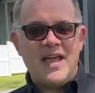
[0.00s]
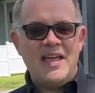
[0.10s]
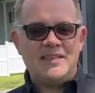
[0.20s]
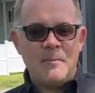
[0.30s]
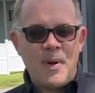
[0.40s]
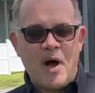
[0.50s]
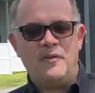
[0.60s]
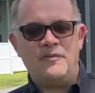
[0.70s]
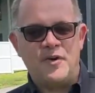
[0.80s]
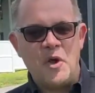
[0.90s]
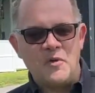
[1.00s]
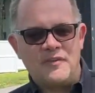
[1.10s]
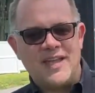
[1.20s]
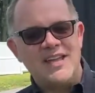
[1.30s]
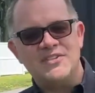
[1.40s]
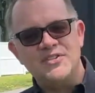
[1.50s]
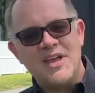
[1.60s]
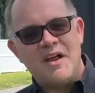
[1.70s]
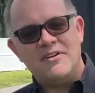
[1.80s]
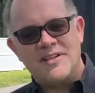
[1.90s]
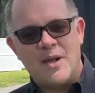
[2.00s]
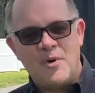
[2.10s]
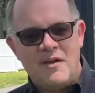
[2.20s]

hit the bell for notifications every time we